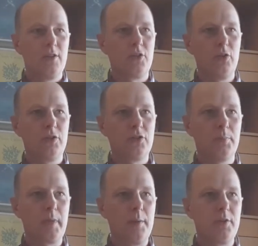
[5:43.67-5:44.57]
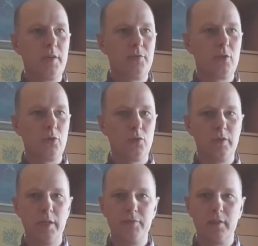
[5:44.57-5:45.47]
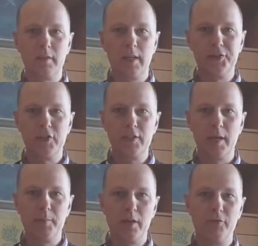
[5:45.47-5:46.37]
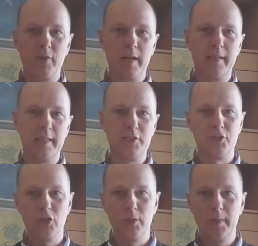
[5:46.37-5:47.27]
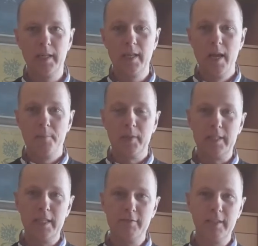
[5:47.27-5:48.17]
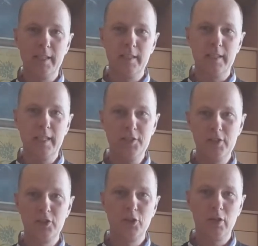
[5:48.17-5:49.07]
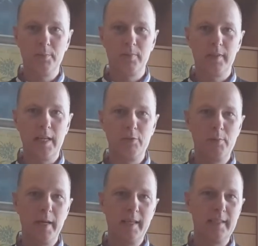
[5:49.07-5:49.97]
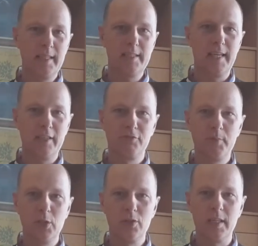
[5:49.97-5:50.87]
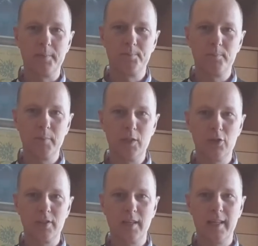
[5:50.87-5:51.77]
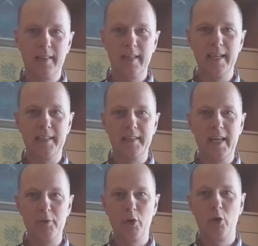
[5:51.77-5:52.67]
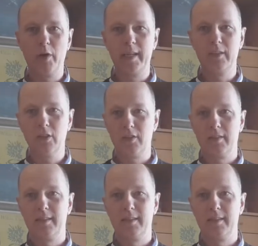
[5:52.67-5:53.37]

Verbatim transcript: So you, sometimes you have to go to different countries. I'm now finding in Germany, but even in Eastern Europe they were making this kind of music, because I think they were already not